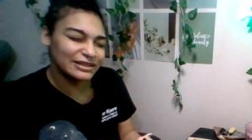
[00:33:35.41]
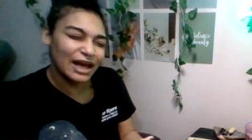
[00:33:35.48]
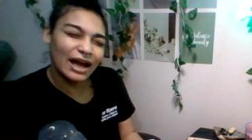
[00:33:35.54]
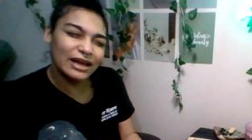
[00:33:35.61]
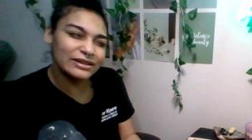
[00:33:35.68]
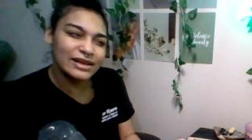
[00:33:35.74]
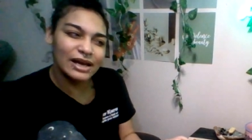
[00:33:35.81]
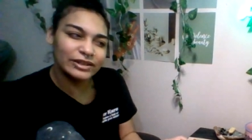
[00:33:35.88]

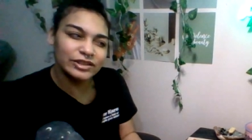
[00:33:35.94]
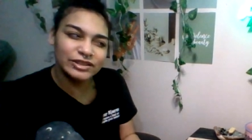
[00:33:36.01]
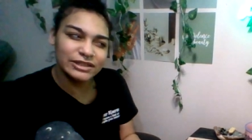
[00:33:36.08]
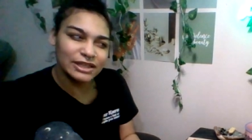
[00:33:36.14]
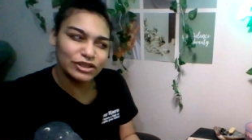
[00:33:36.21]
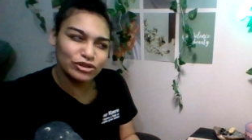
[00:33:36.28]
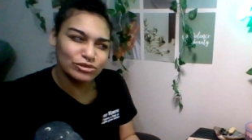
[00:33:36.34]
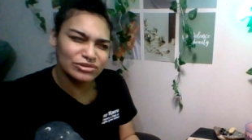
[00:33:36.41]
not in the energy
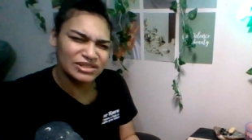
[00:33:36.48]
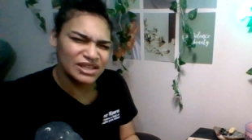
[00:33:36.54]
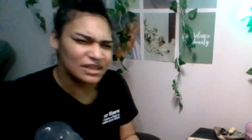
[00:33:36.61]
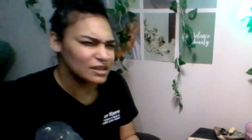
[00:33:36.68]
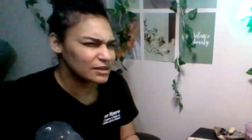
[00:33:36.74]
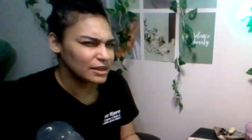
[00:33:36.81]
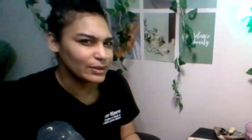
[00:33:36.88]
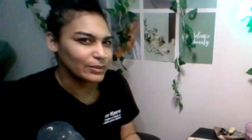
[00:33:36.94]
that you said
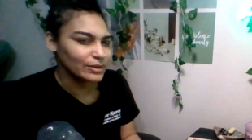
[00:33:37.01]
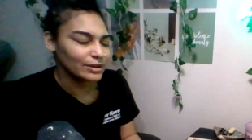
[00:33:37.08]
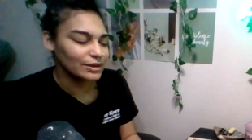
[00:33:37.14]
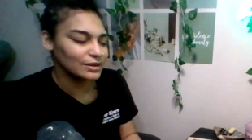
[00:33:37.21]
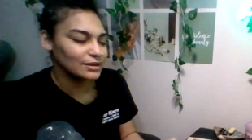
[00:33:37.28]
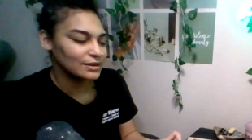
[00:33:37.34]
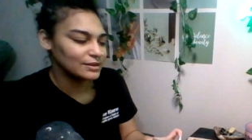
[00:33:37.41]
that they were.